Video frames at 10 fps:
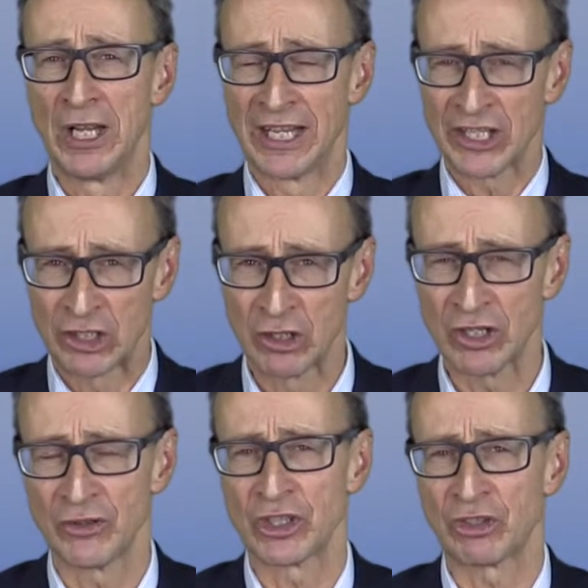Let's look
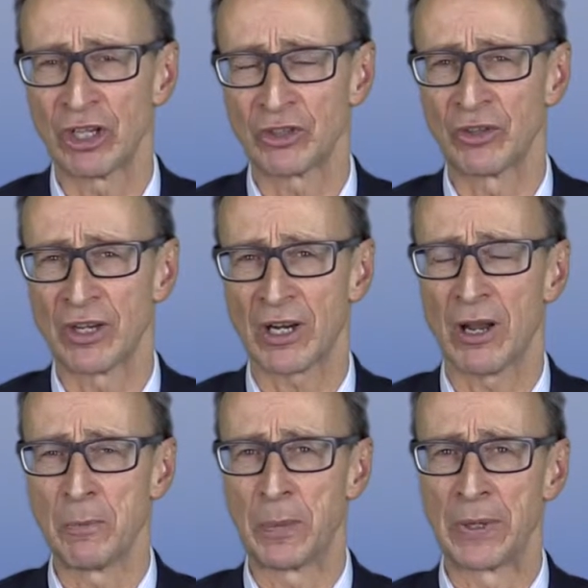at the structure of the
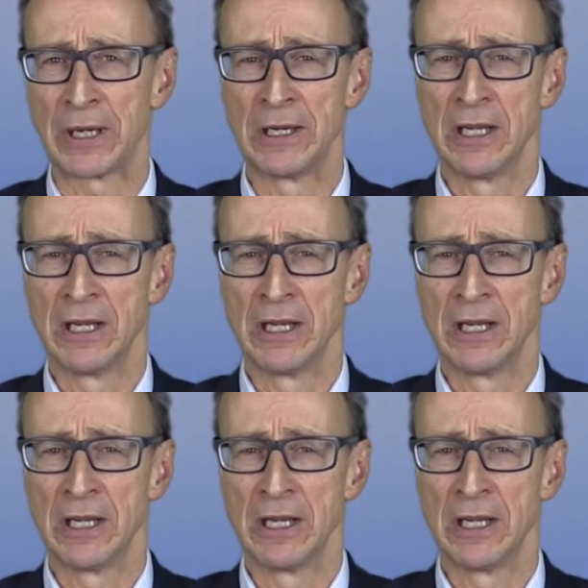company.